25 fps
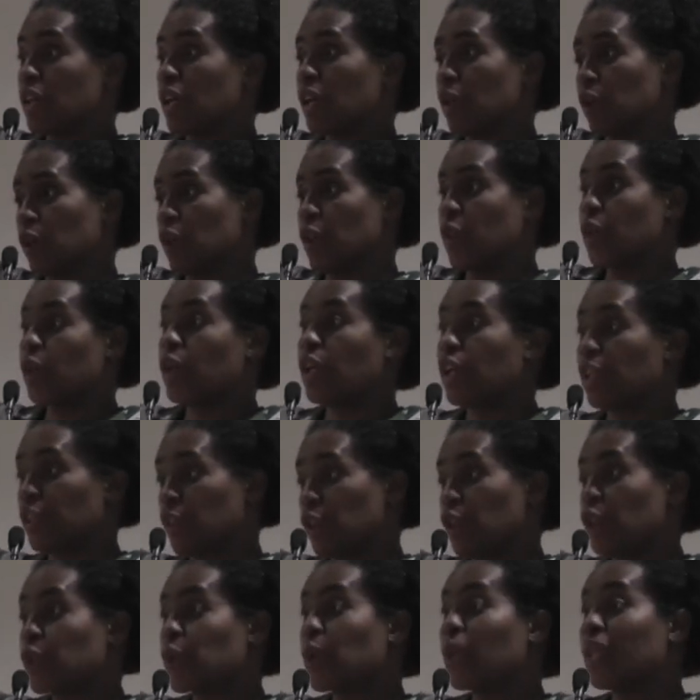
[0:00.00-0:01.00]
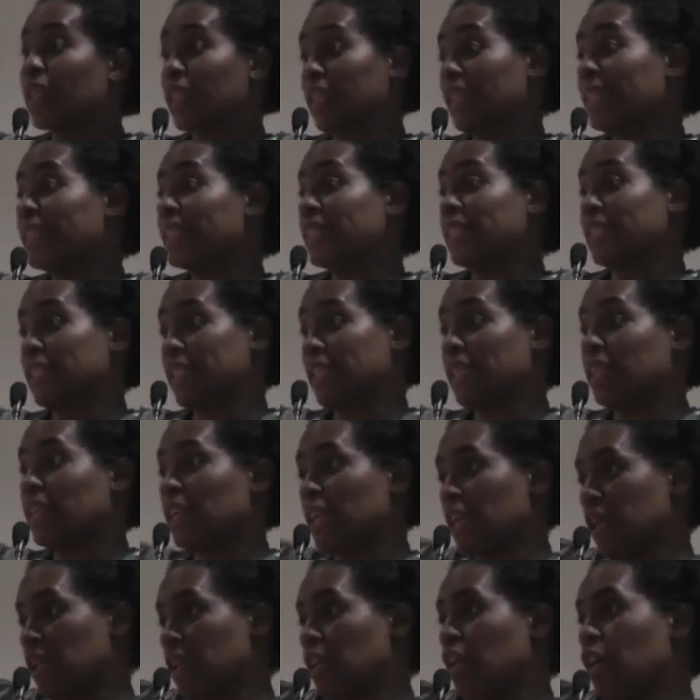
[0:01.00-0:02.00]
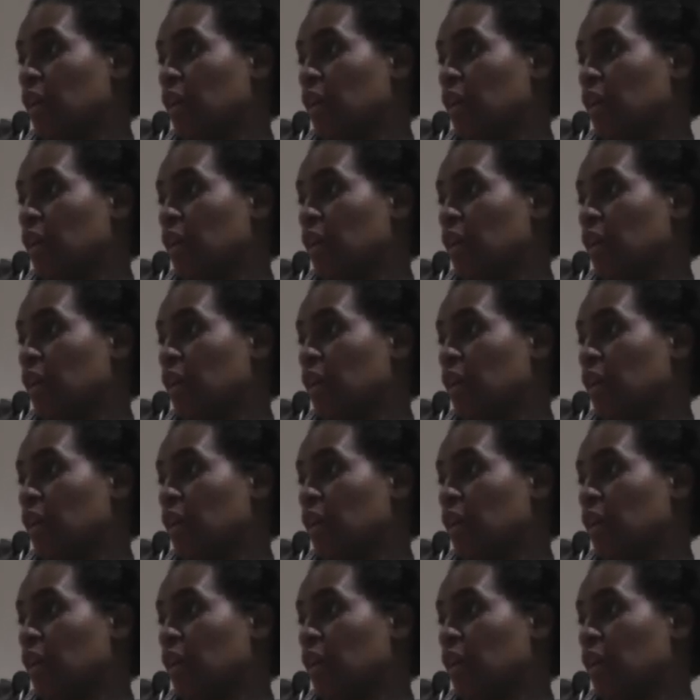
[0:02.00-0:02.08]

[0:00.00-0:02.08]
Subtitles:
and also ethnicity and cut